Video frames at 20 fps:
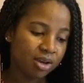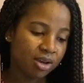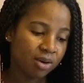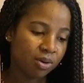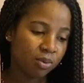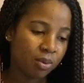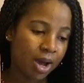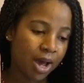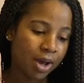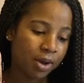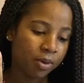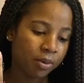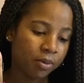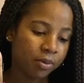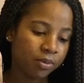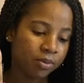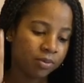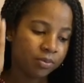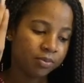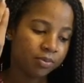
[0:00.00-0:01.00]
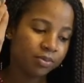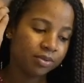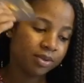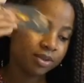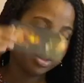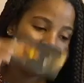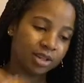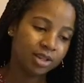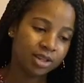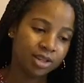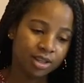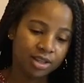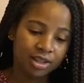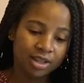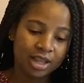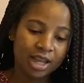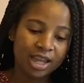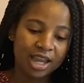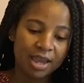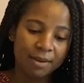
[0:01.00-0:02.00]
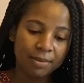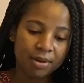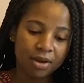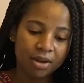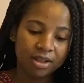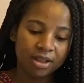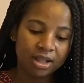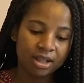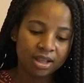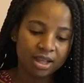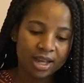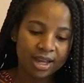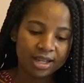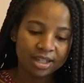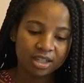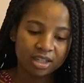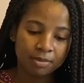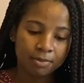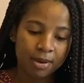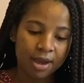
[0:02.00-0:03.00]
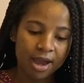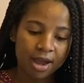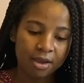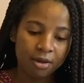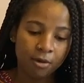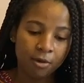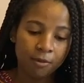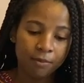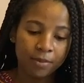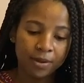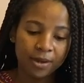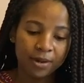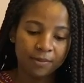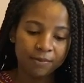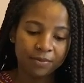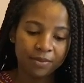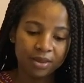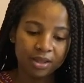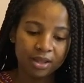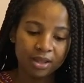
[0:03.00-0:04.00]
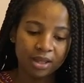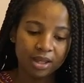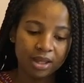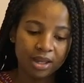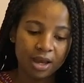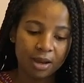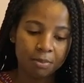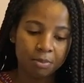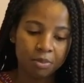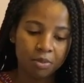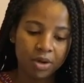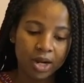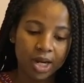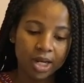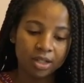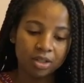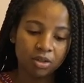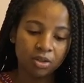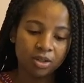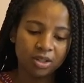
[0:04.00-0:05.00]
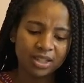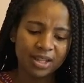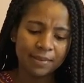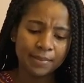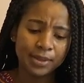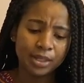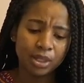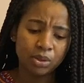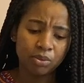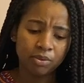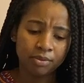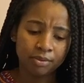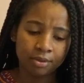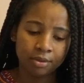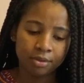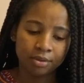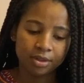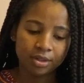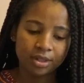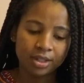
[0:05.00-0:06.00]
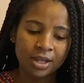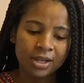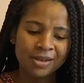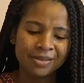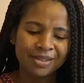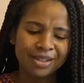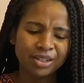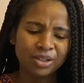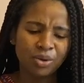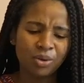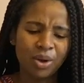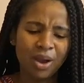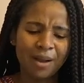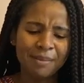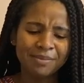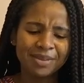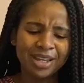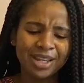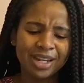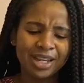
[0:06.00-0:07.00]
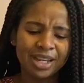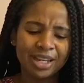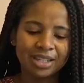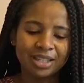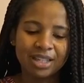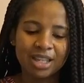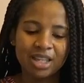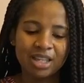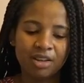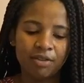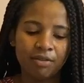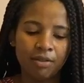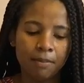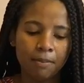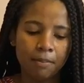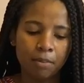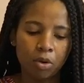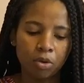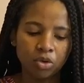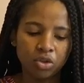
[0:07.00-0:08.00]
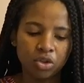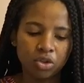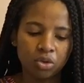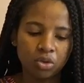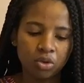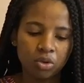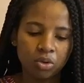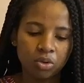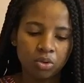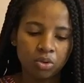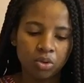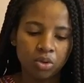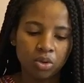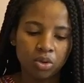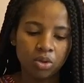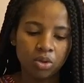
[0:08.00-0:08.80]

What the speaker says: Wow. That came out in the last pile, but upright. So this time it's in reverse. So I'm getting a sense of emotional